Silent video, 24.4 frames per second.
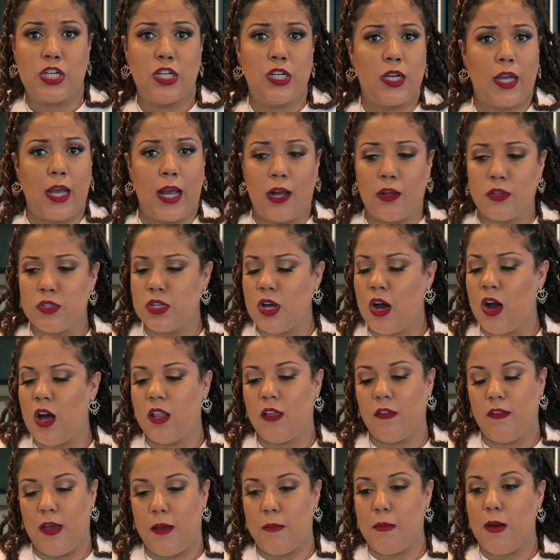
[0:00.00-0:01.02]
cookouts, all
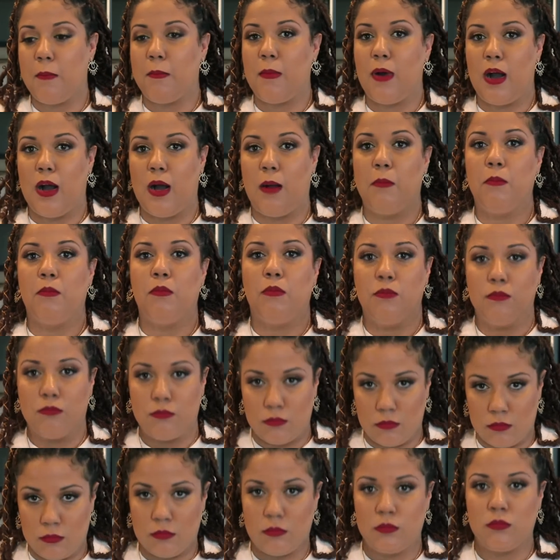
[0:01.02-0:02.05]
of that. My mom,
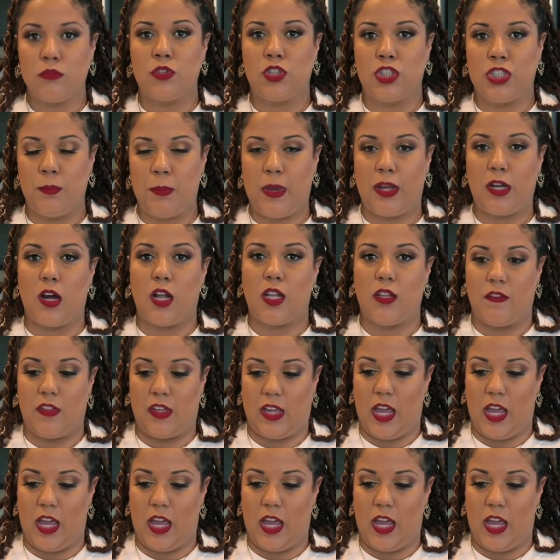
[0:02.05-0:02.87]
she made all of the